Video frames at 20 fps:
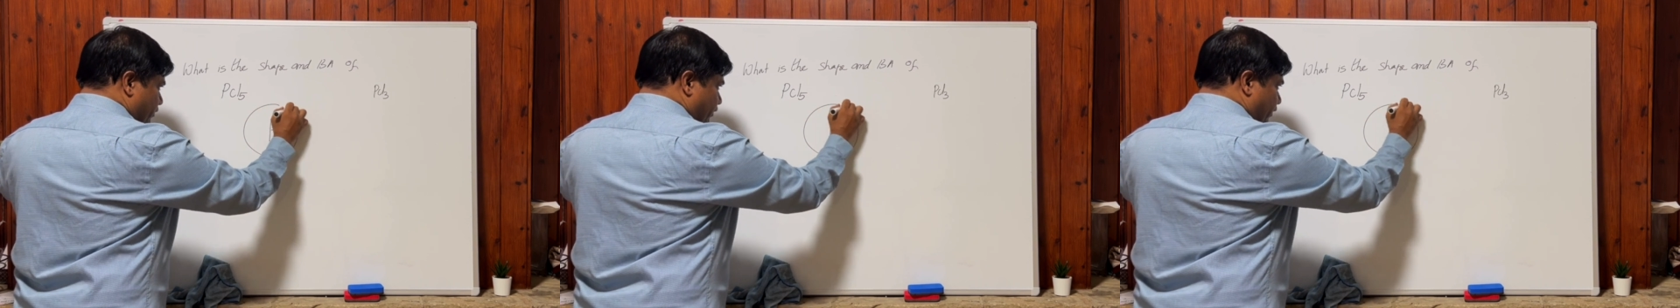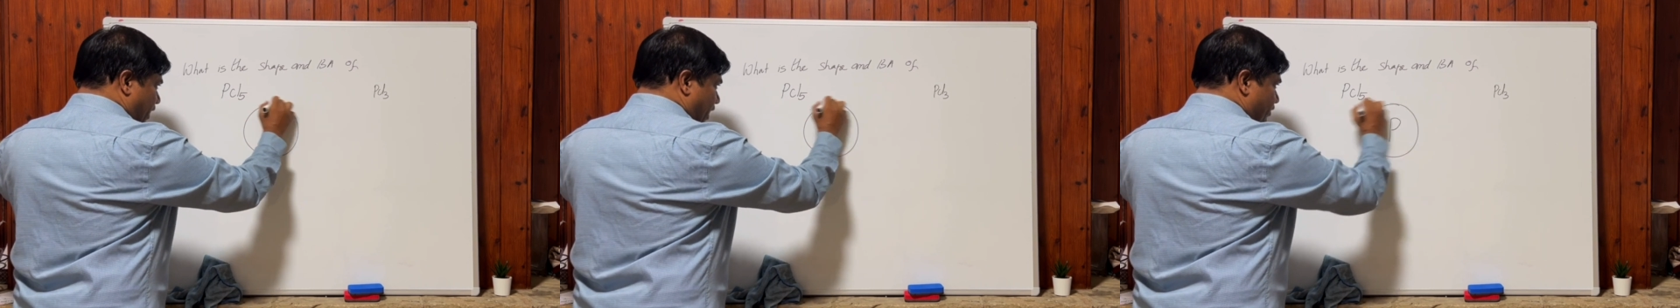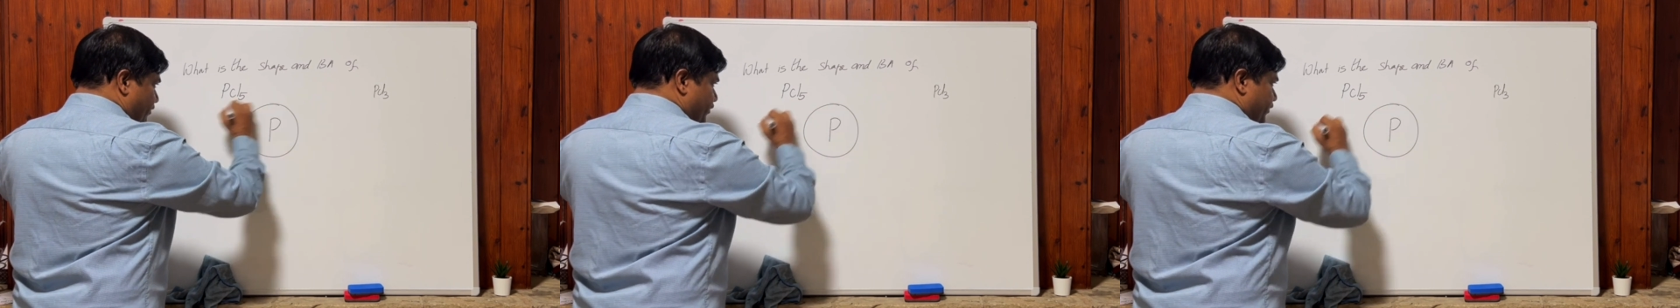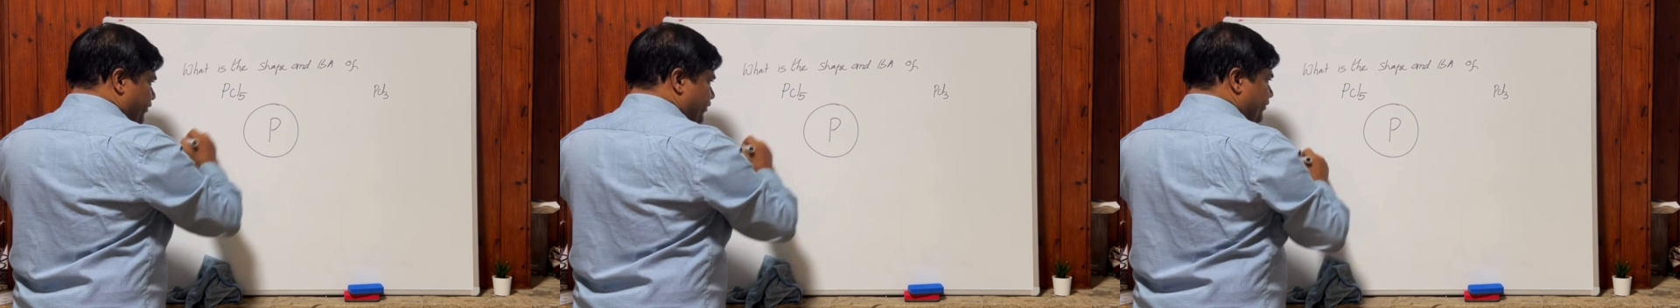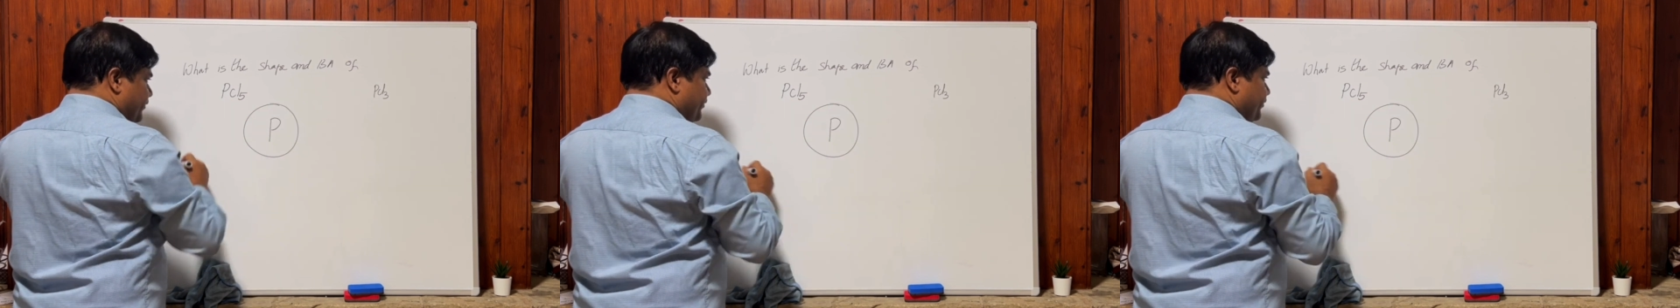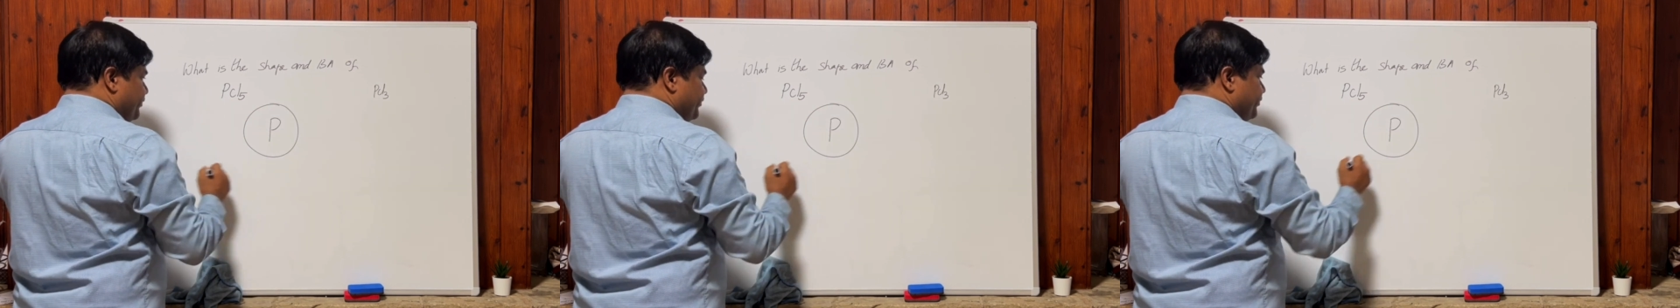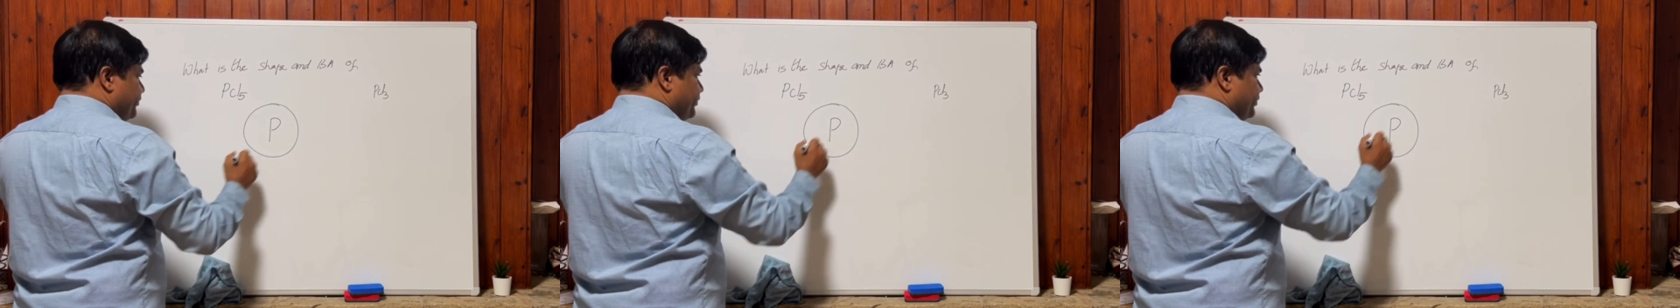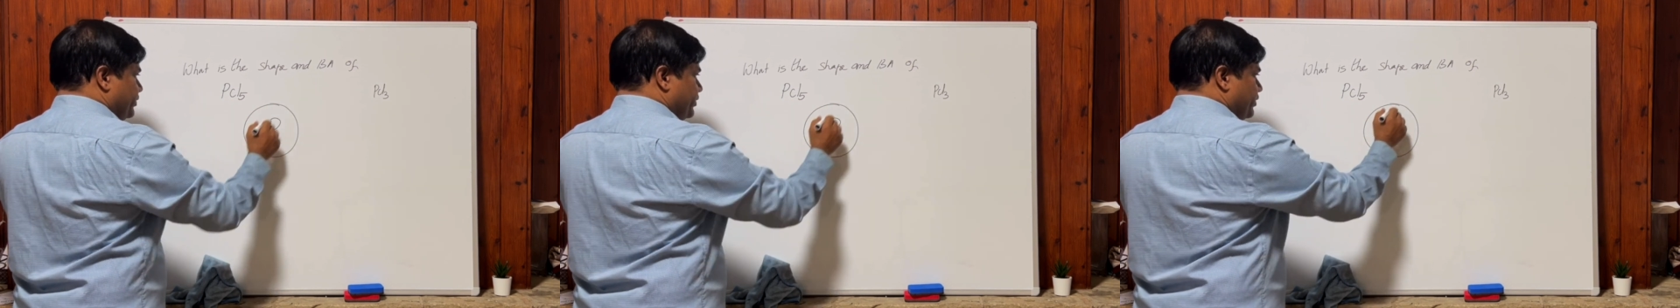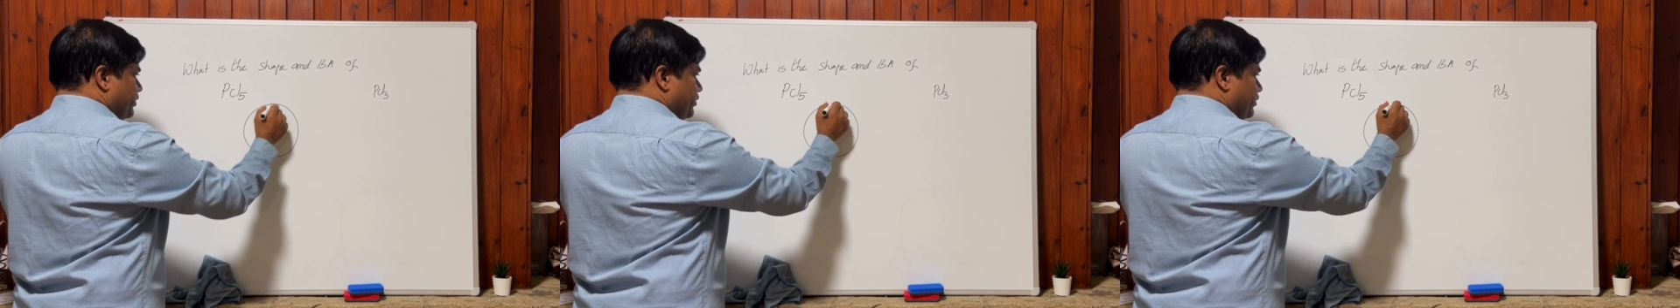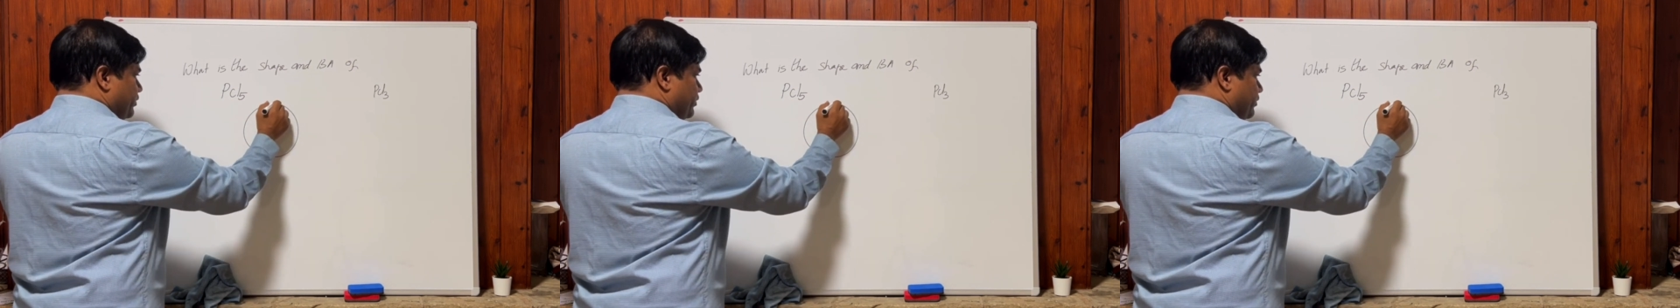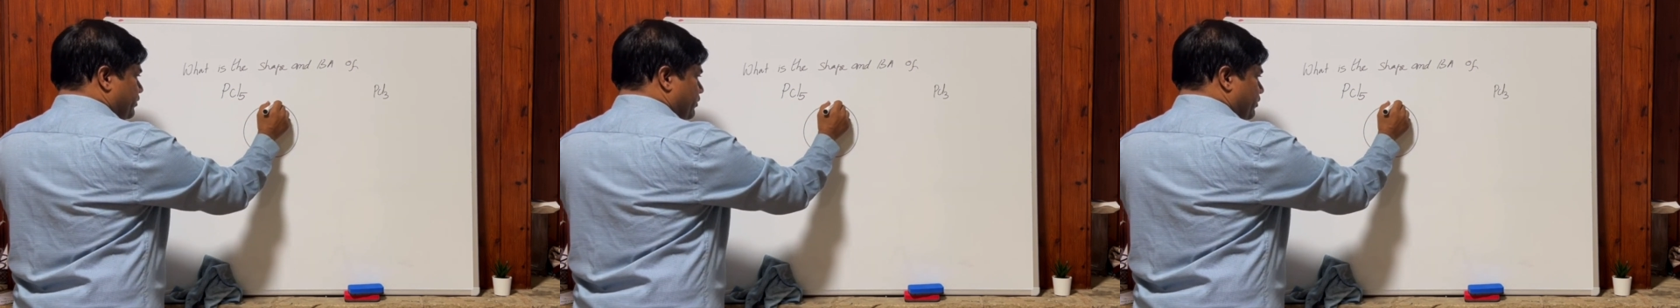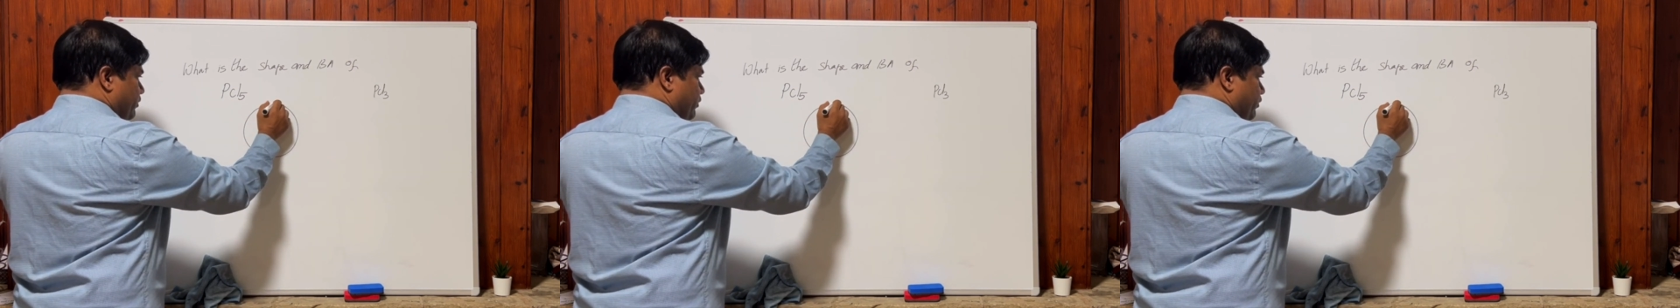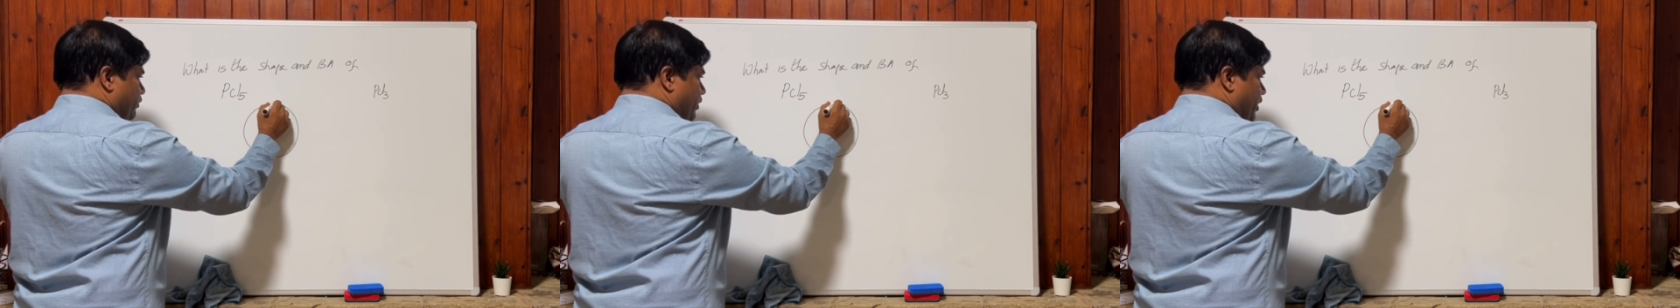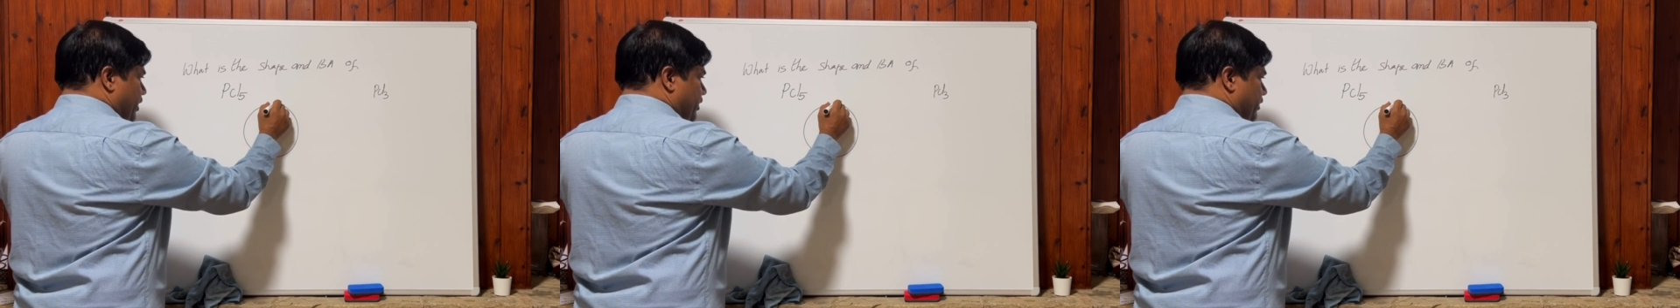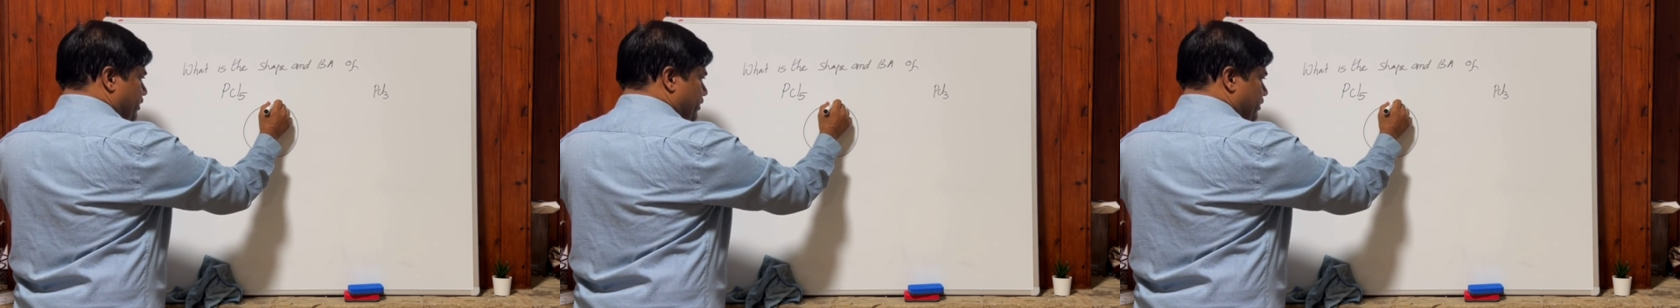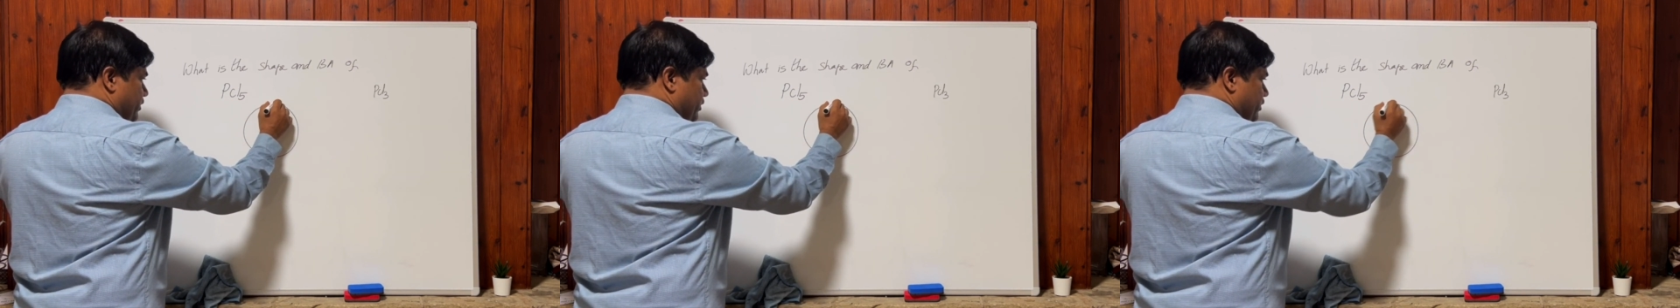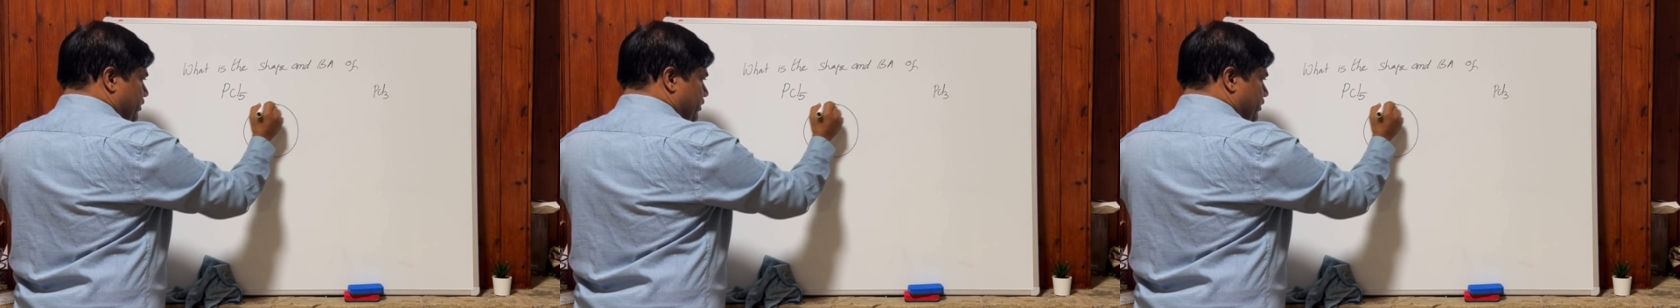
5. 1,